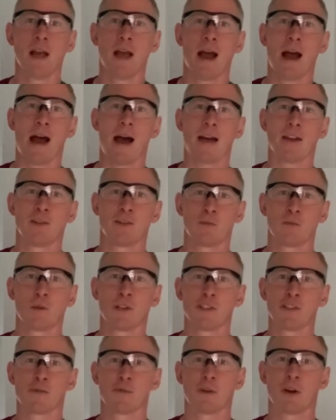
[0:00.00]
and
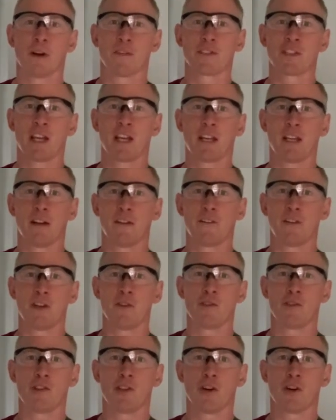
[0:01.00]
once I've taken a few
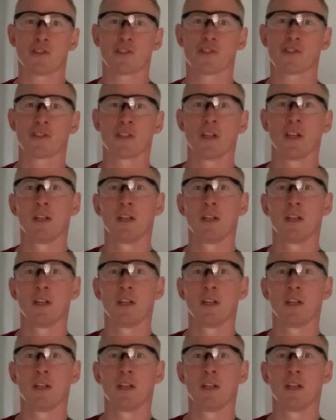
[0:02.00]
shots,